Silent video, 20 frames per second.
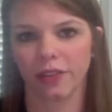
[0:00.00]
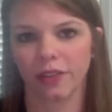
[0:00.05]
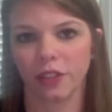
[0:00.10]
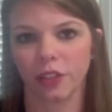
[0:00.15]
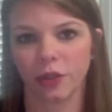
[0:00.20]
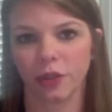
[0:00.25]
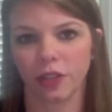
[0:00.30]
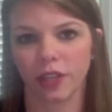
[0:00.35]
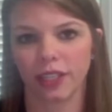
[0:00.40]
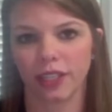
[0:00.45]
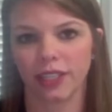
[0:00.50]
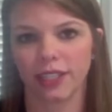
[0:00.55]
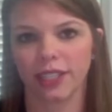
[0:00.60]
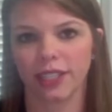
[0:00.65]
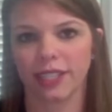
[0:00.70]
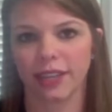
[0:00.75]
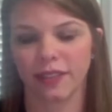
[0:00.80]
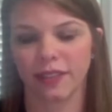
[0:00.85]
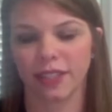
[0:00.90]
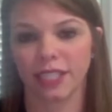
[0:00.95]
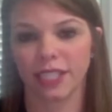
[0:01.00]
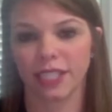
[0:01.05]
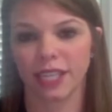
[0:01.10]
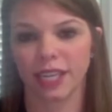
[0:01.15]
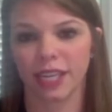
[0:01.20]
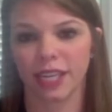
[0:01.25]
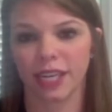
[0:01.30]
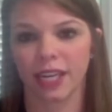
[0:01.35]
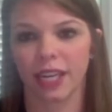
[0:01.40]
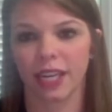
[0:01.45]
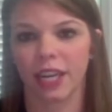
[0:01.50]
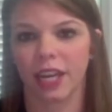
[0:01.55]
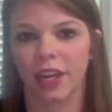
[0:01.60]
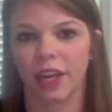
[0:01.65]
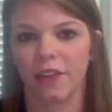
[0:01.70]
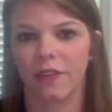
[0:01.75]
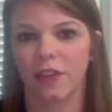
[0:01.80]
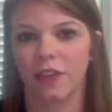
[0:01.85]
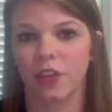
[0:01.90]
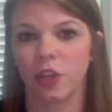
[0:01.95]
2017,
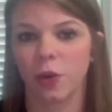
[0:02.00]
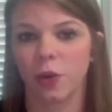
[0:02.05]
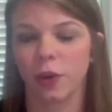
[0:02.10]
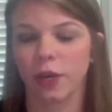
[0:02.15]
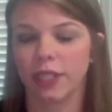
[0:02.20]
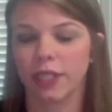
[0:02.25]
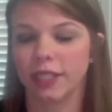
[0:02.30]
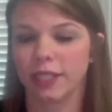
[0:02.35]
the U.S.